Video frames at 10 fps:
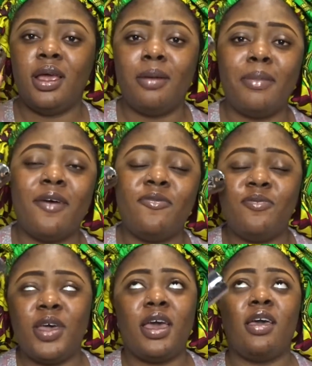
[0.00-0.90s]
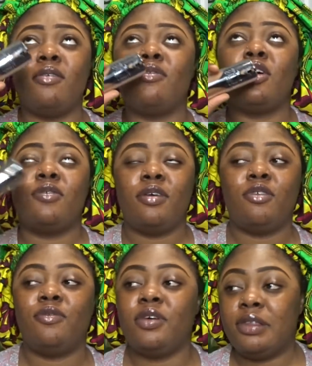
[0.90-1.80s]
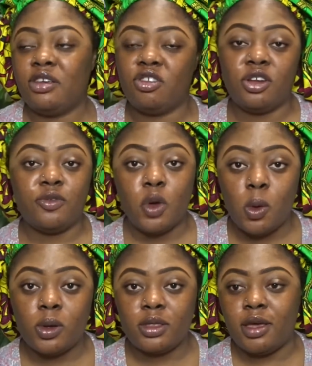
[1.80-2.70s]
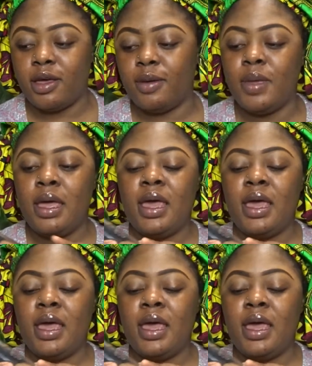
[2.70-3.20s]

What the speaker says: and my favorite foundation of all time